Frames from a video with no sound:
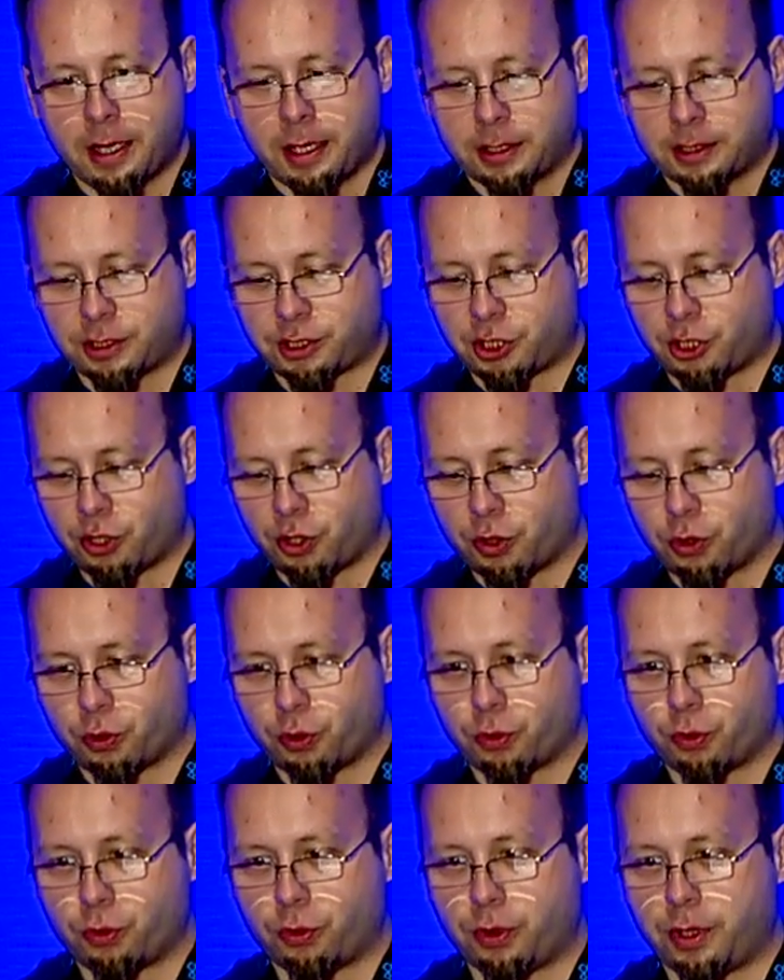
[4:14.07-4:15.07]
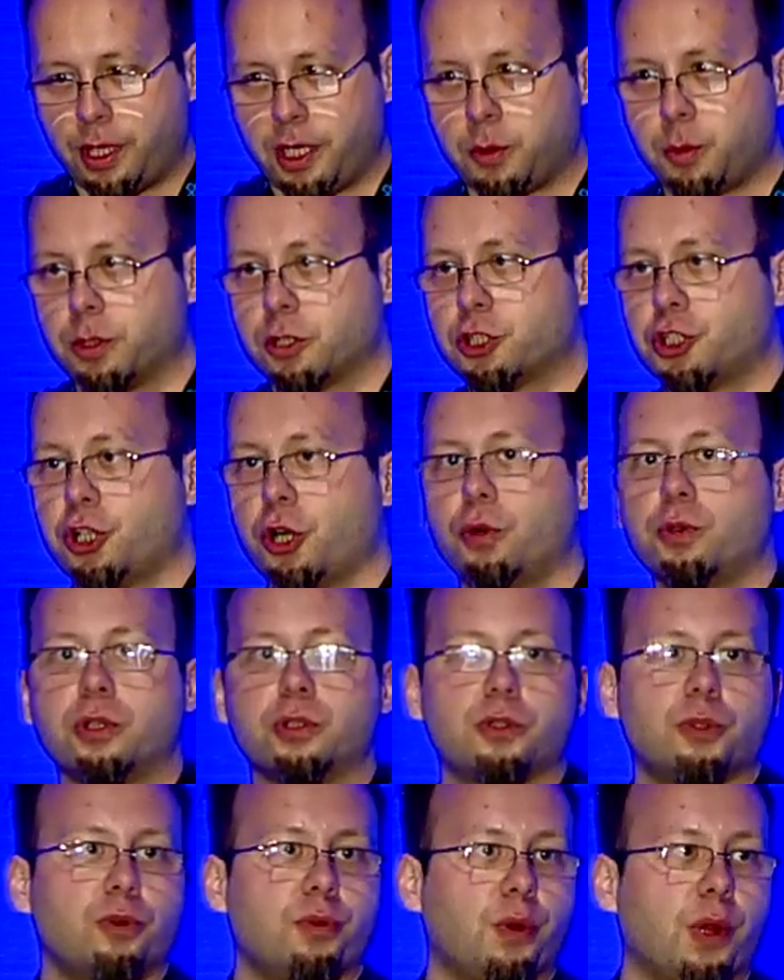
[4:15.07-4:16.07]
So it will show you
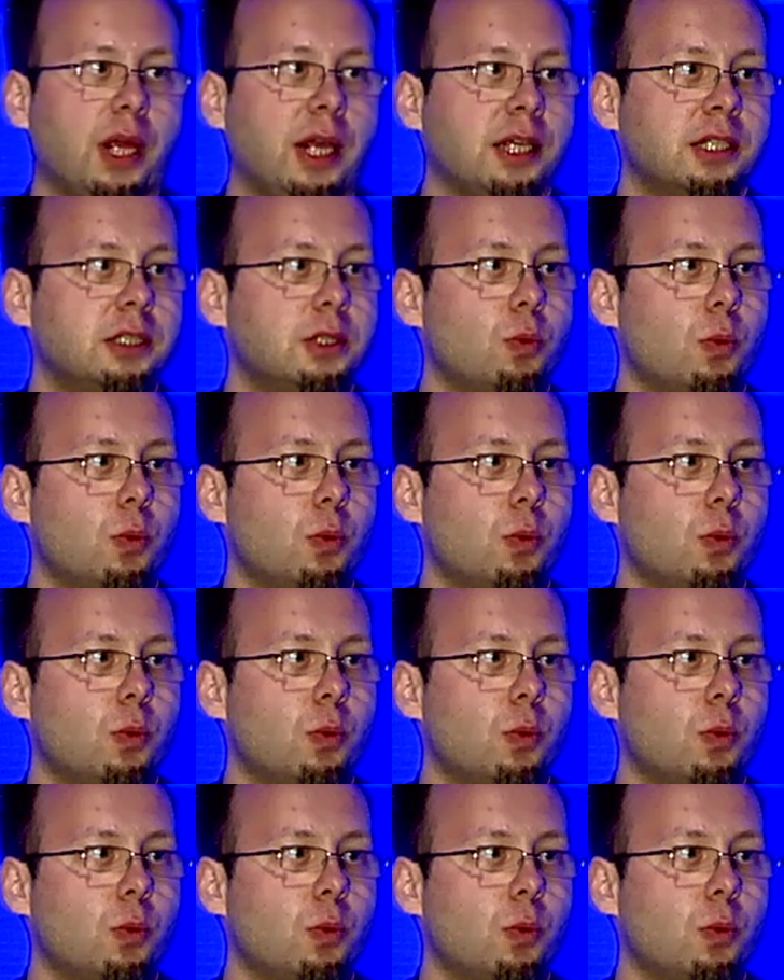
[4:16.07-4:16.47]
two things.